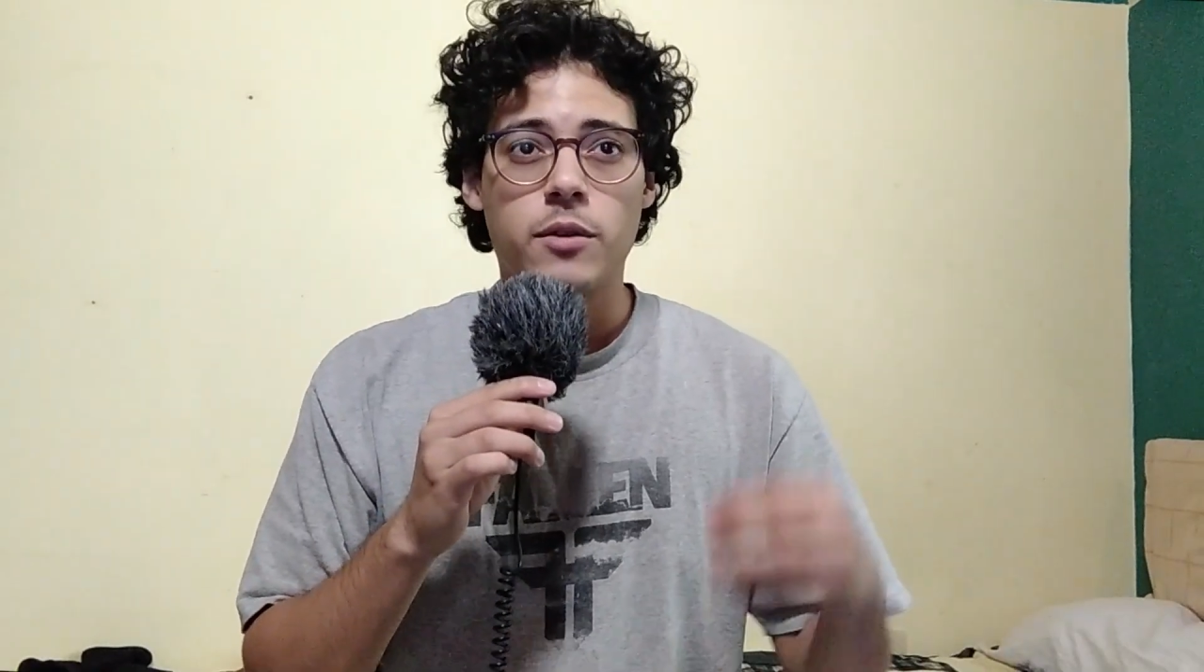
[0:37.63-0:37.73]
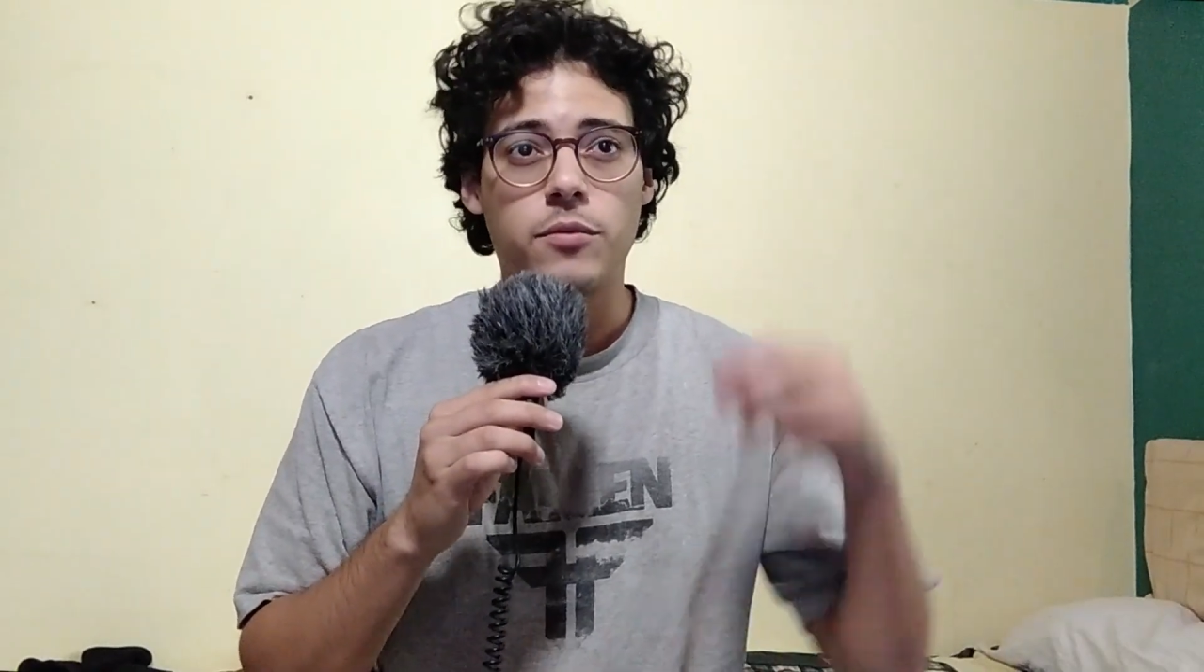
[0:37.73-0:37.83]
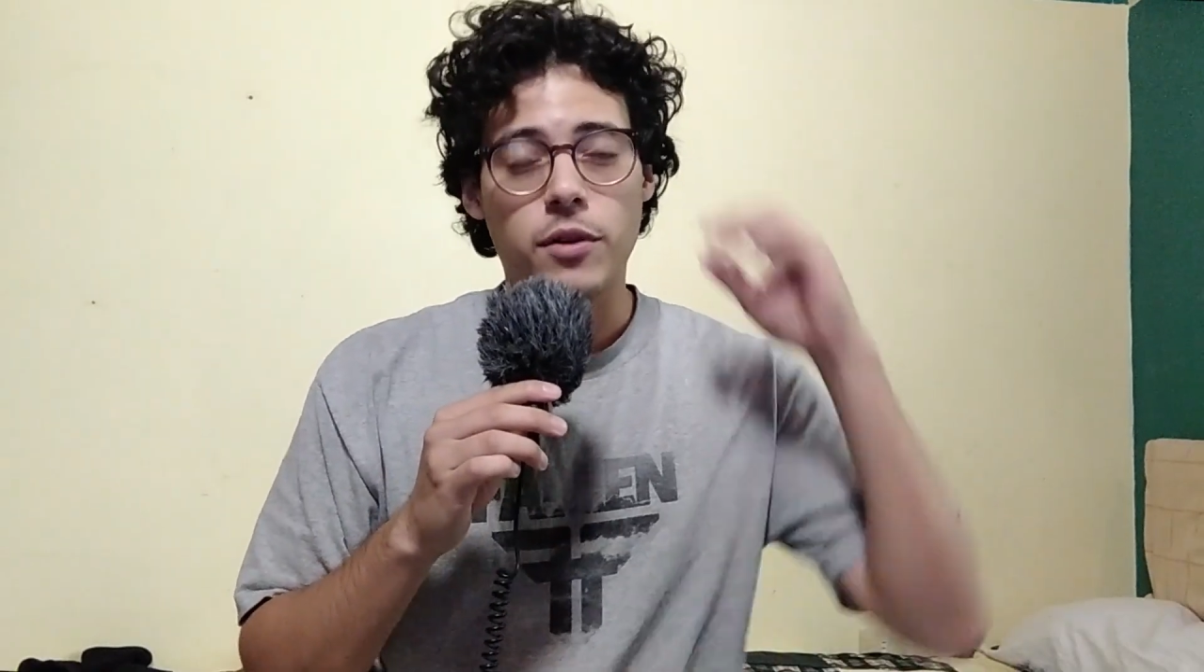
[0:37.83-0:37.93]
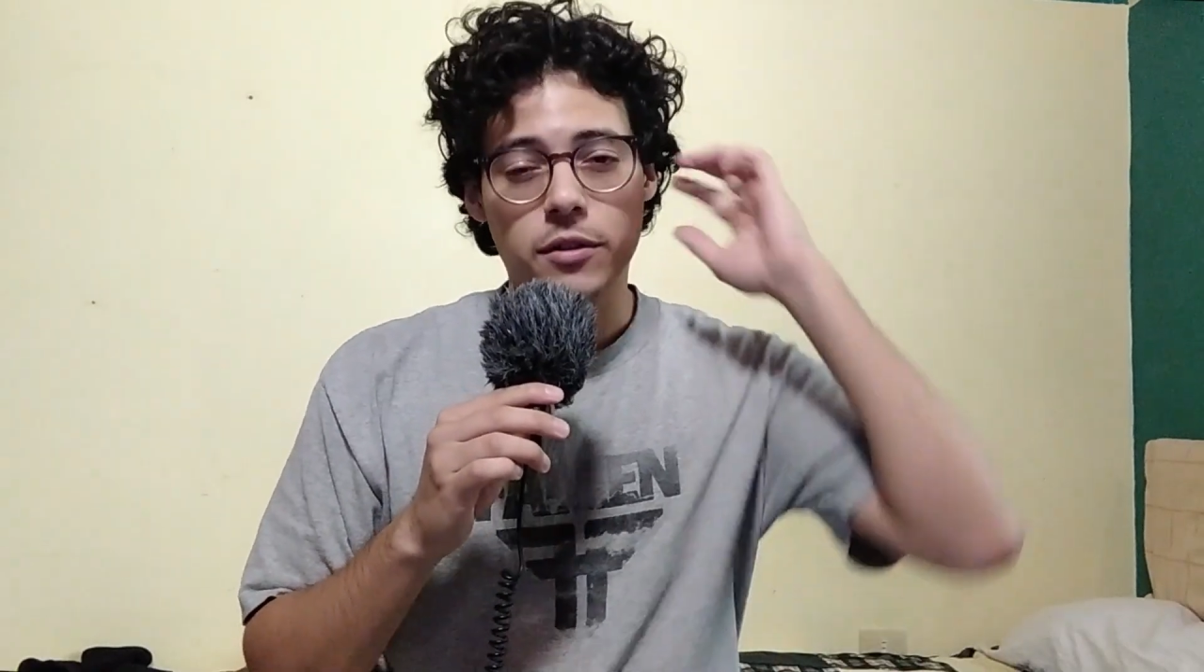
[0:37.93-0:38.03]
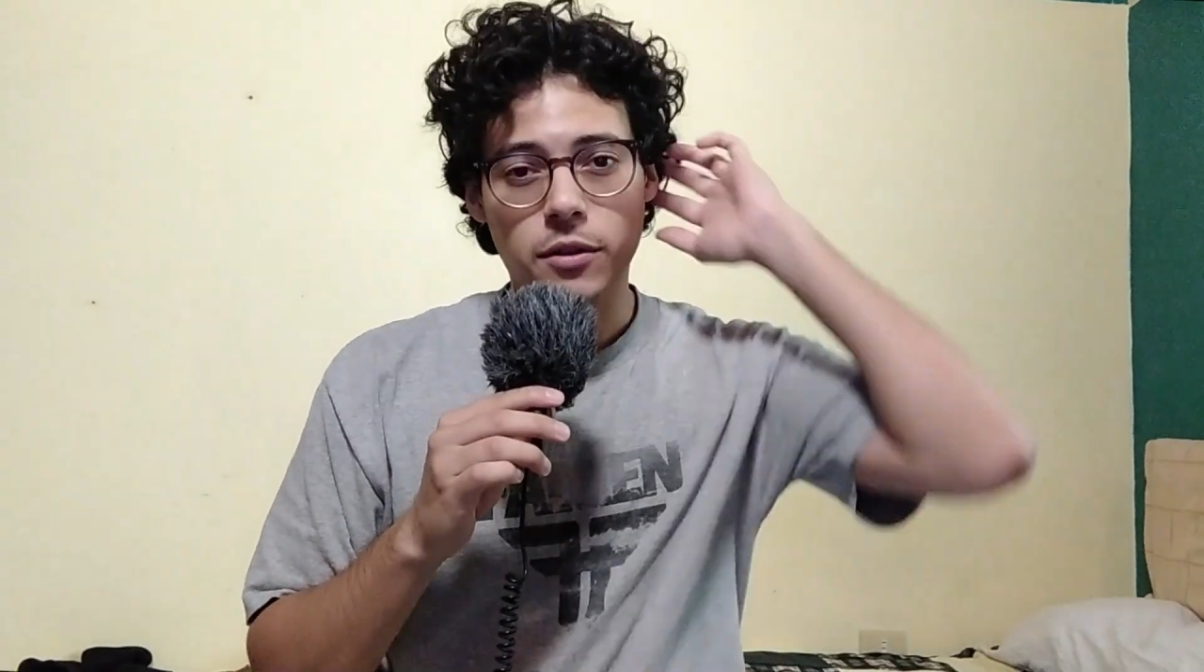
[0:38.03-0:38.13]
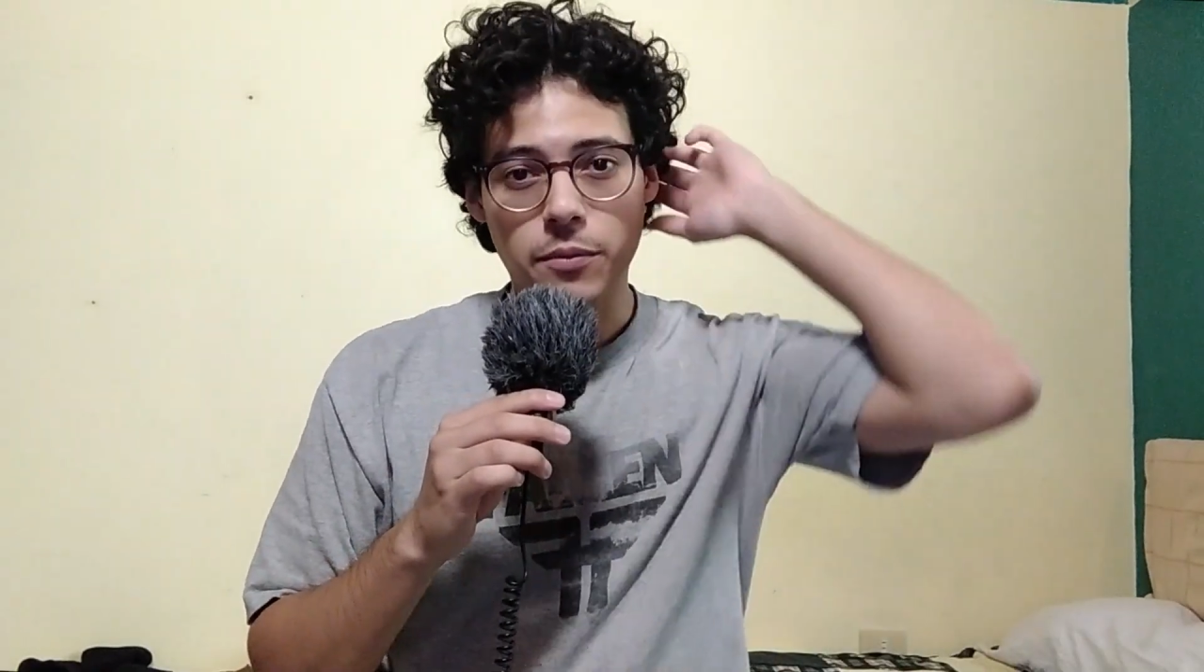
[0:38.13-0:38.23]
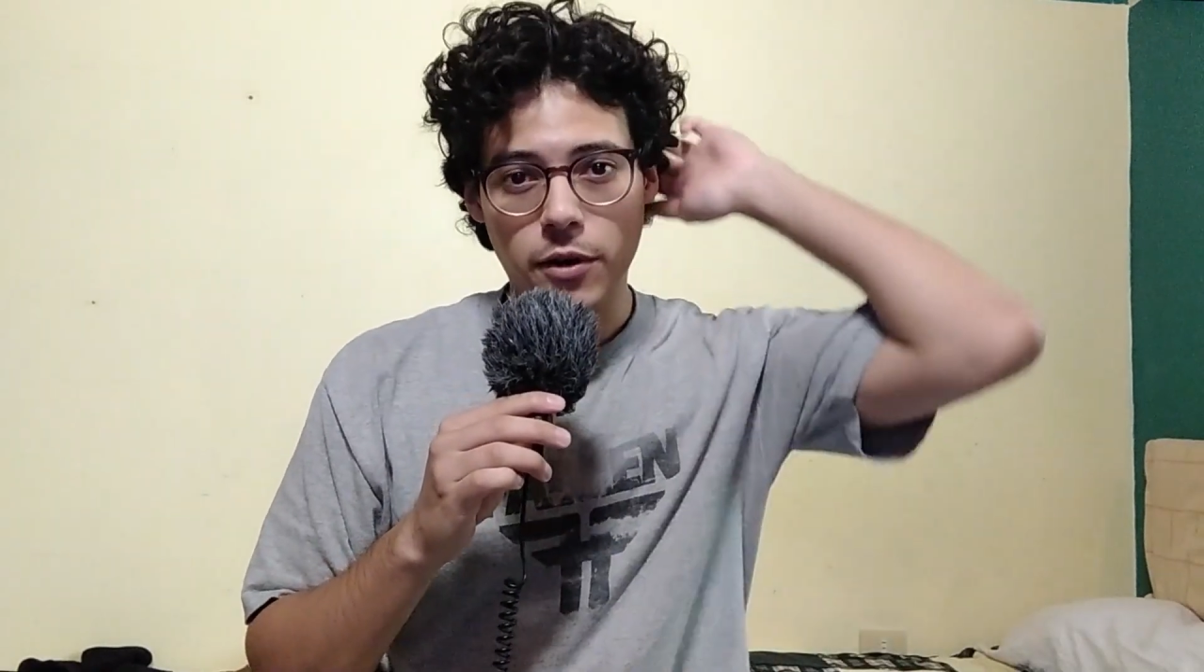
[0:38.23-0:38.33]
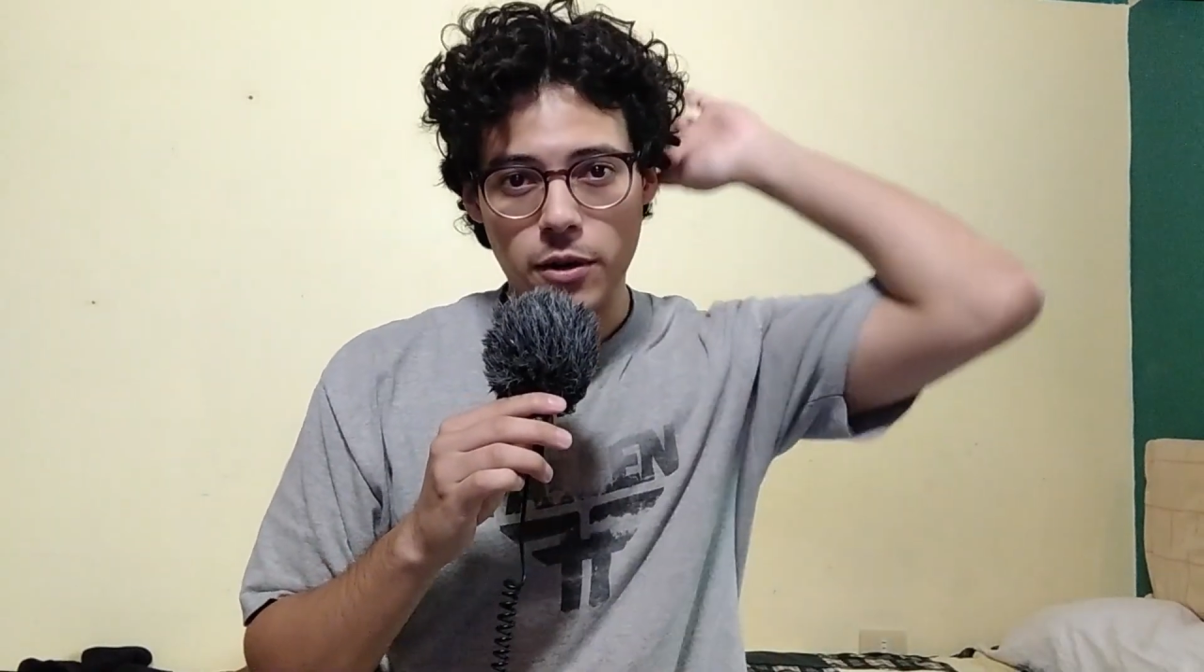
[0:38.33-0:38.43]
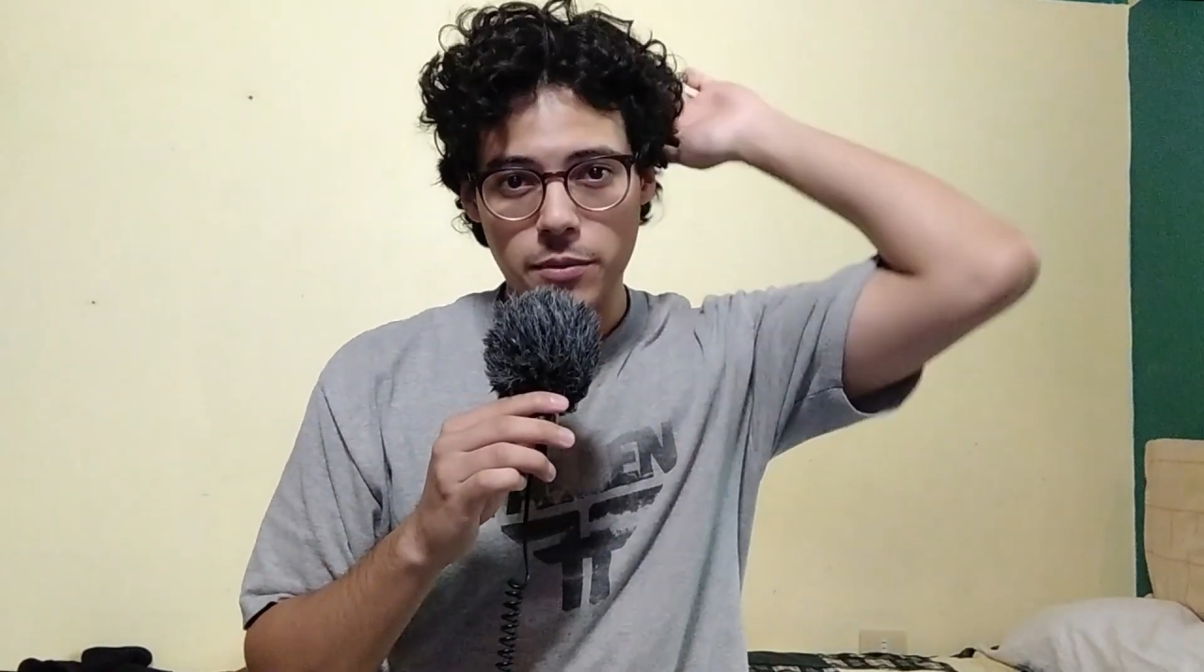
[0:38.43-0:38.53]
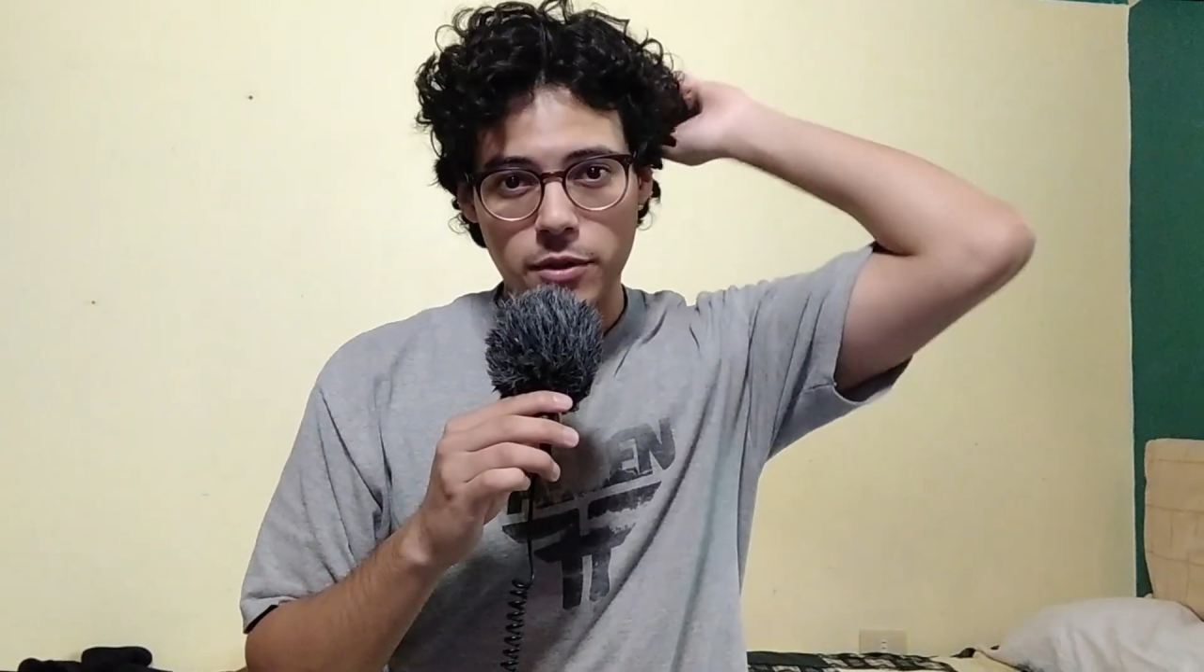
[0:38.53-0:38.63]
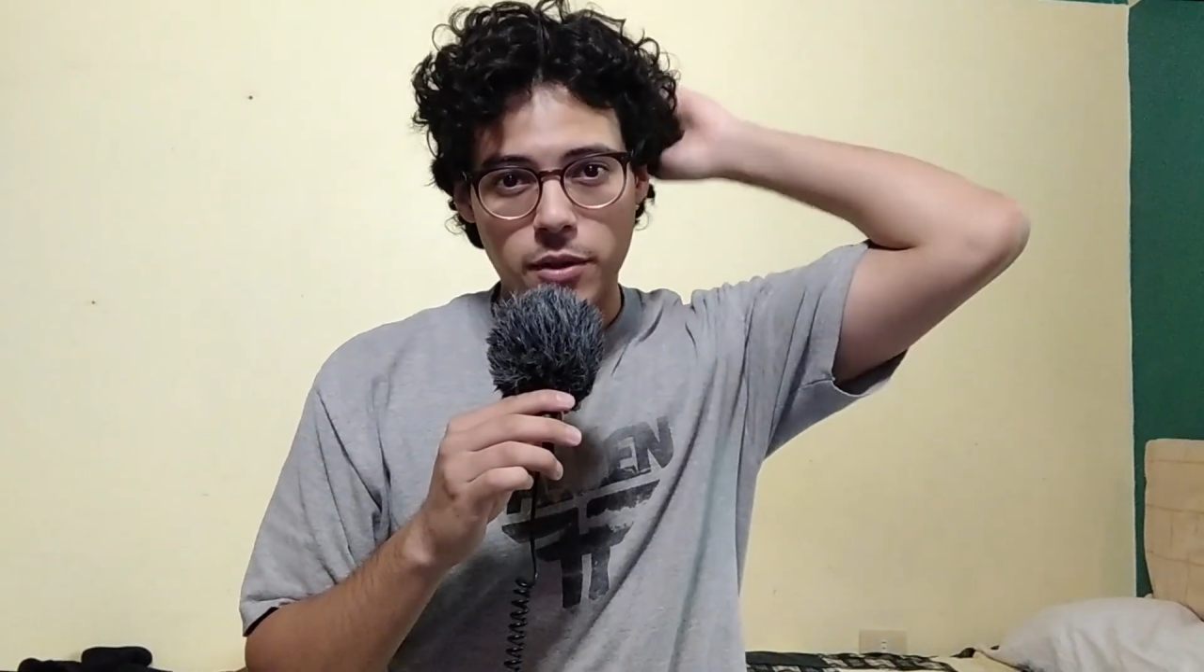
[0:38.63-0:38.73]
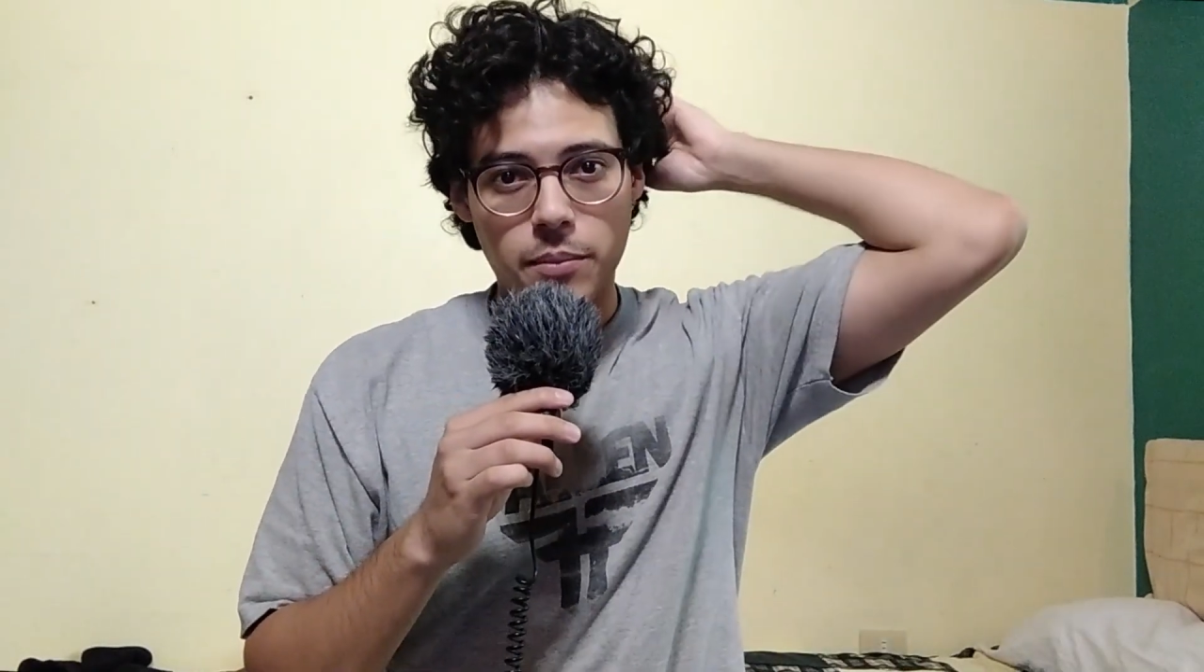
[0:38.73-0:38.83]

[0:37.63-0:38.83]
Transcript: Phrasal verbs